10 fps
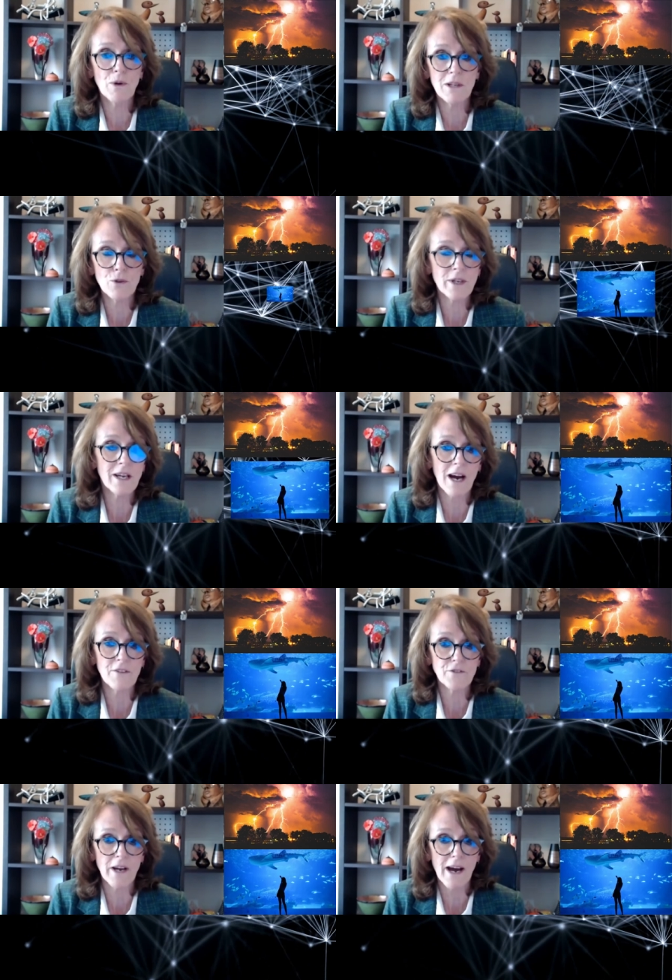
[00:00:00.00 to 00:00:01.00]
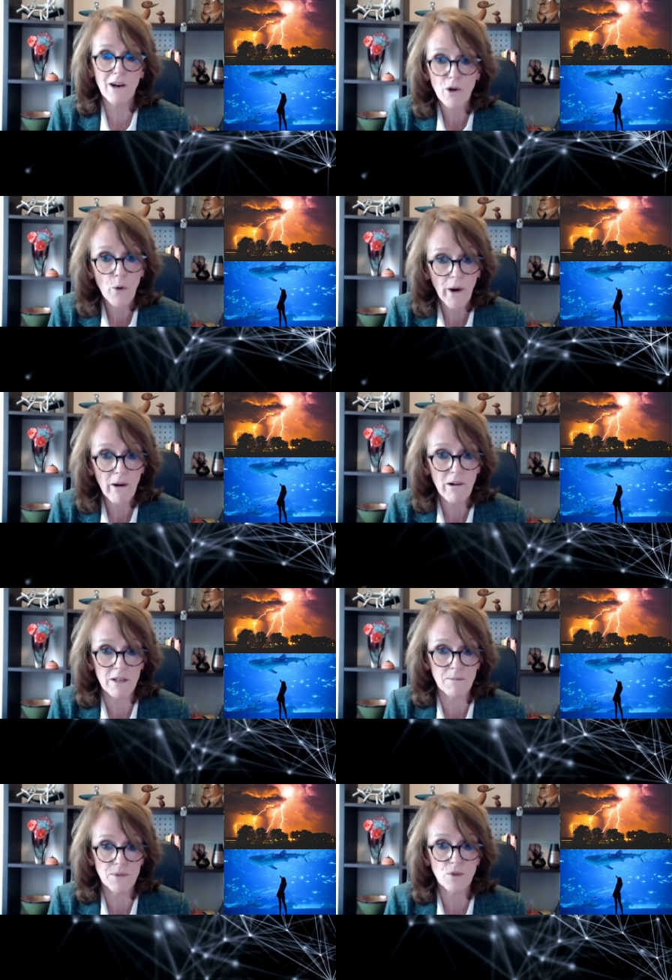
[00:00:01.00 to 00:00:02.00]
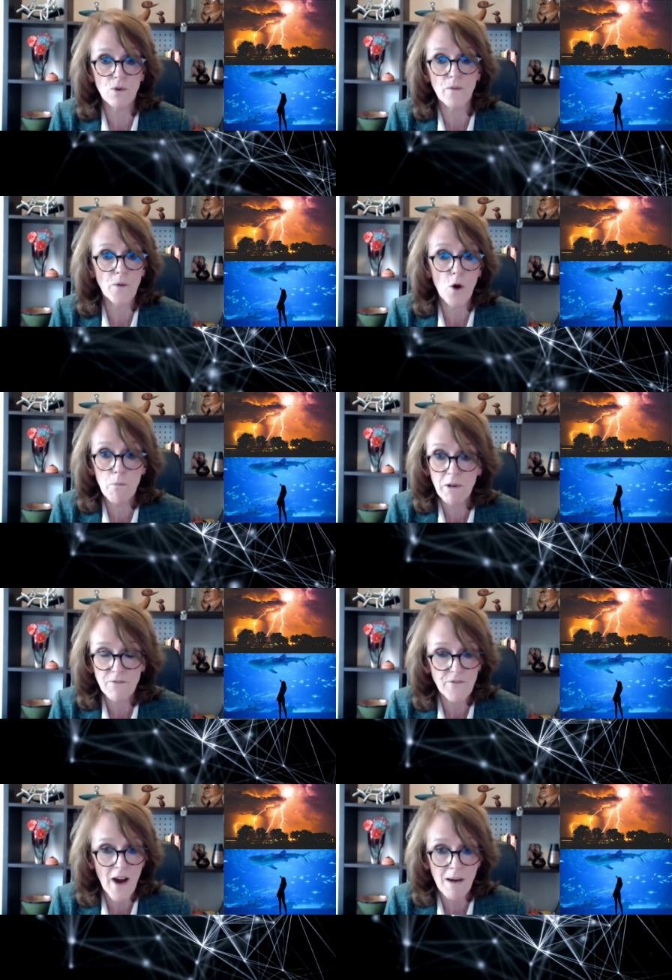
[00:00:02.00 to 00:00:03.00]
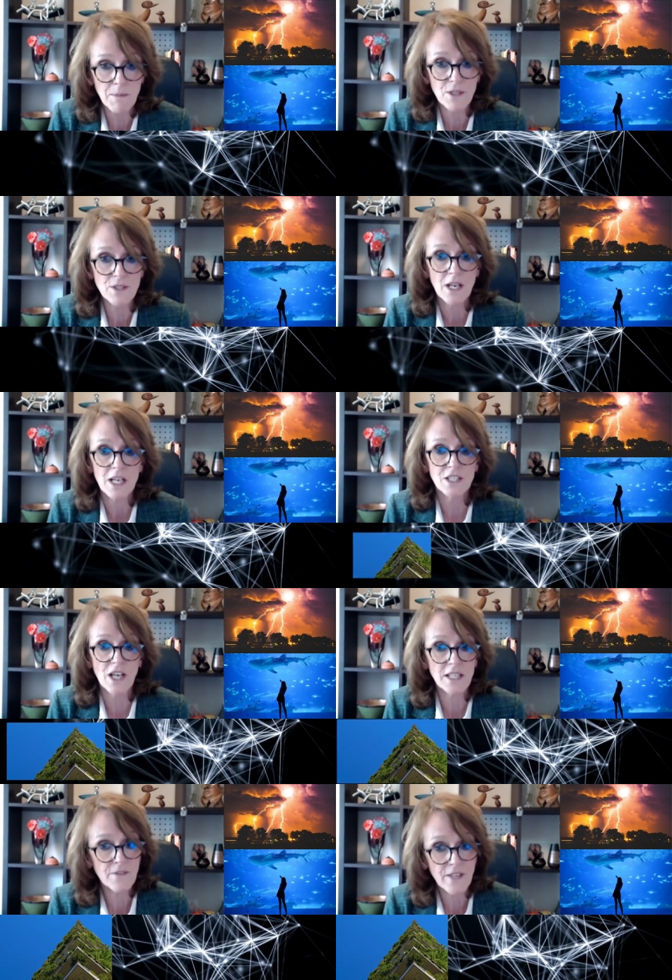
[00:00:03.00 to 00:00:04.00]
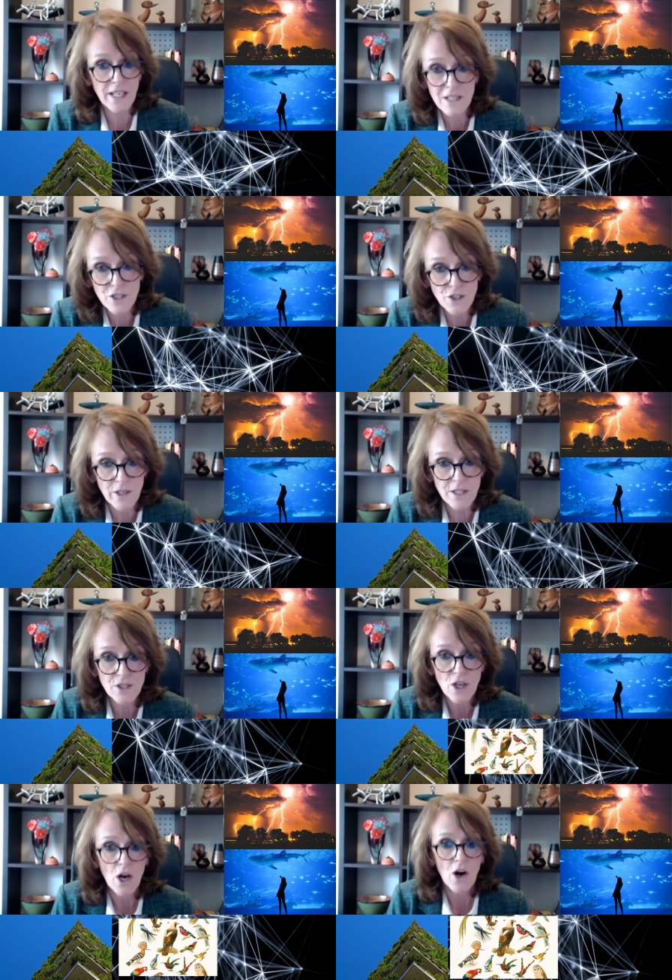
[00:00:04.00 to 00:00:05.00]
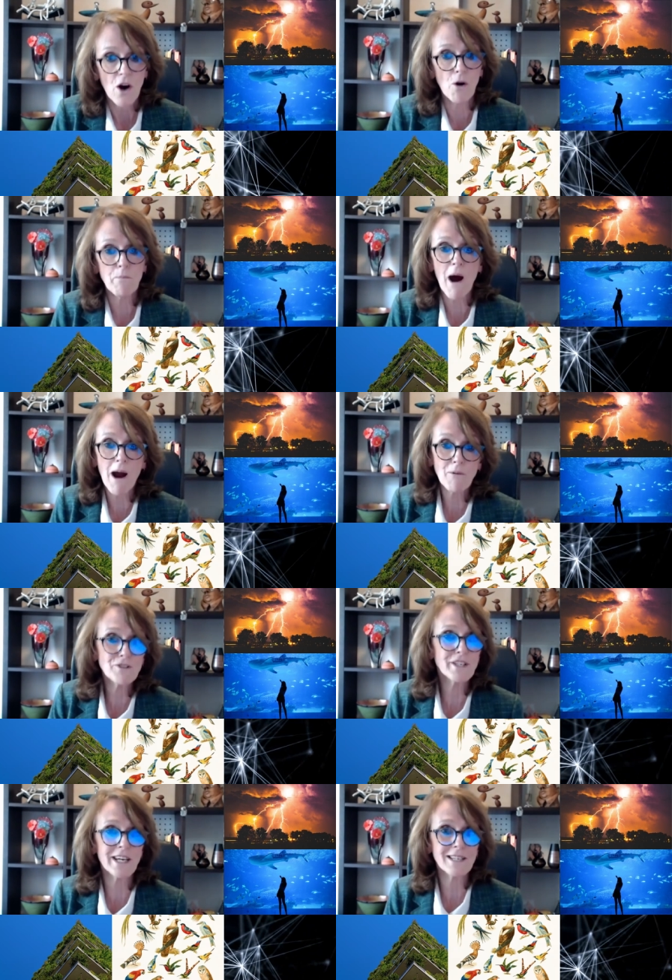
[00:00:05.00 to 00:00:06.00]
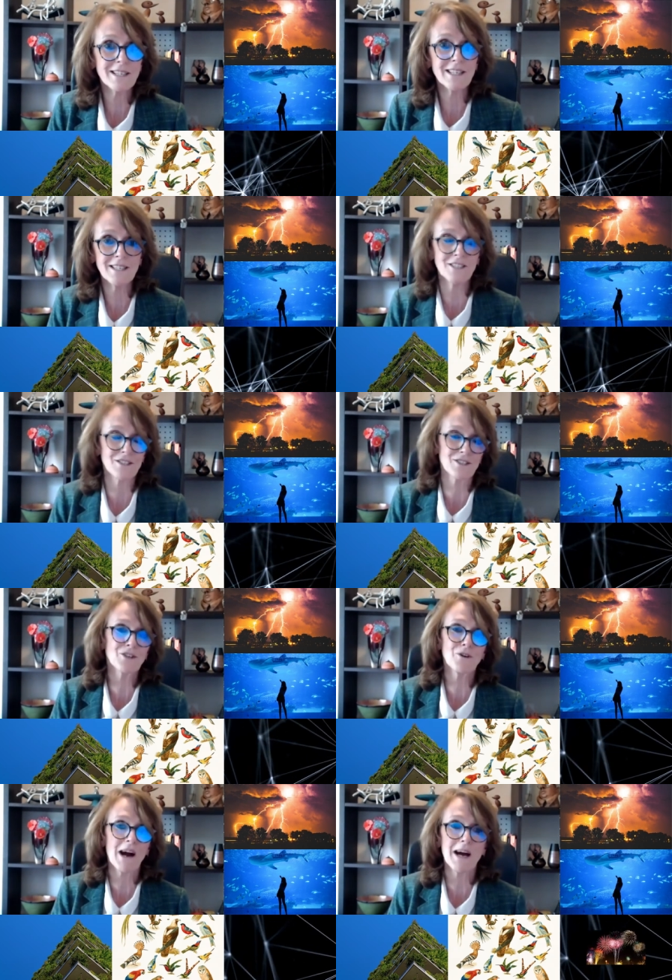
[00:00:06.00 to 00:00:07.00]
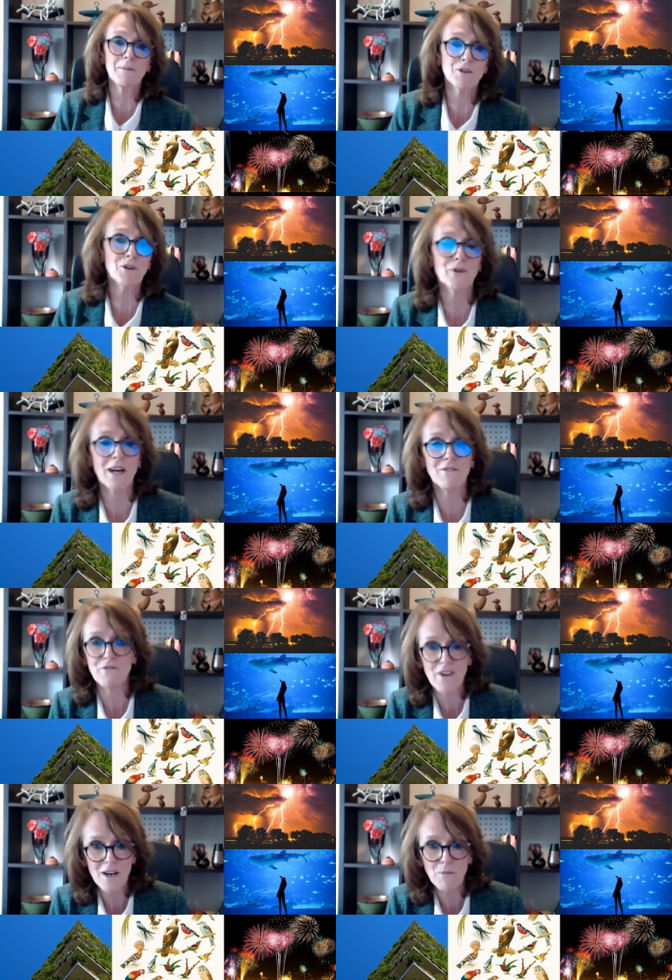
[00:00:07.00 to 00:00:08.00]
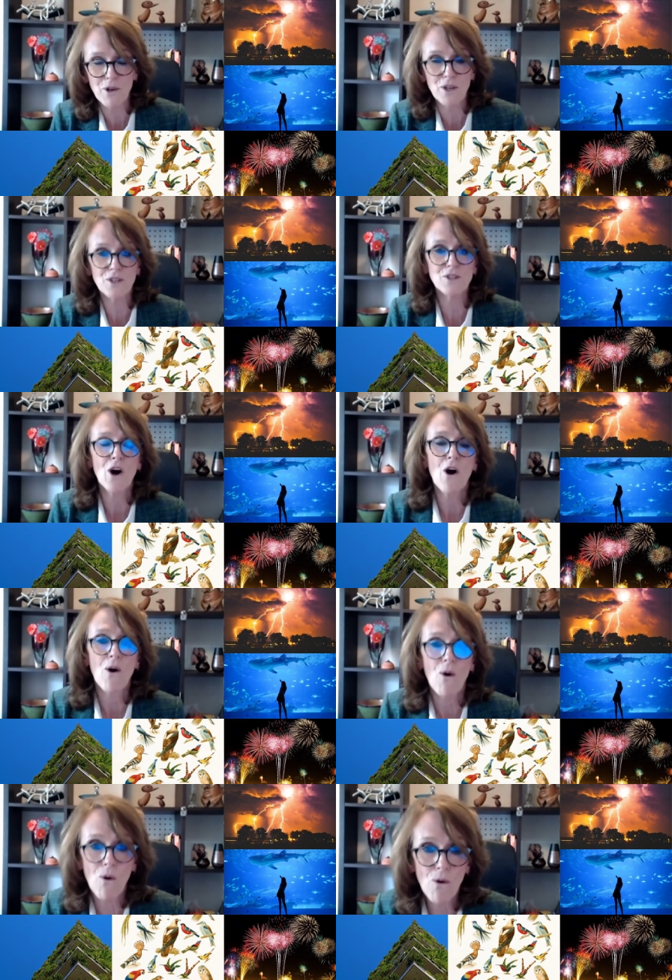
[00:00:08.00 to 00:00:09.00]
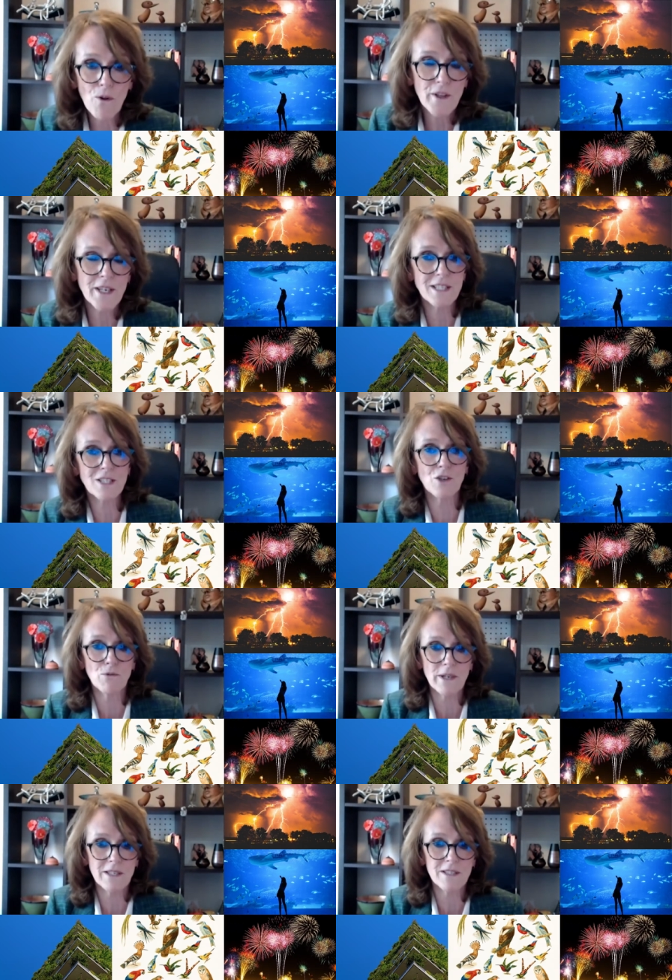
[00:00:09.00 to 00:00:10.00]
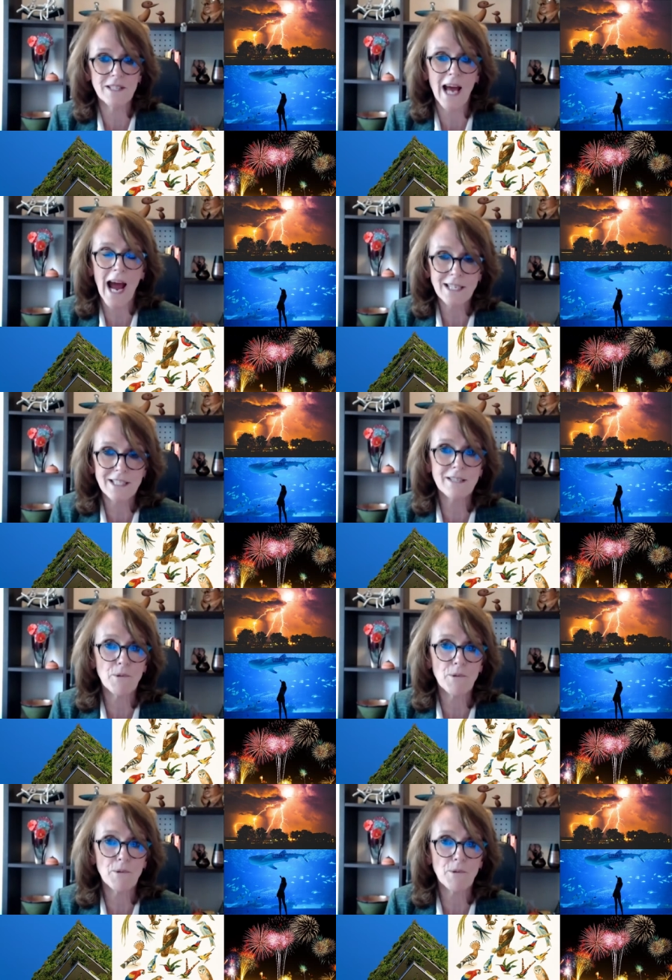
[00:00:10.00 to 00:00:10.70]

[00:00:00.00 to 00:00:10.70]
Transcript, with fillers: are looking after our aquariums, or urban farmers, scientific illustrators, or pyrotechnicians who are able to create fireworks. All these careers actually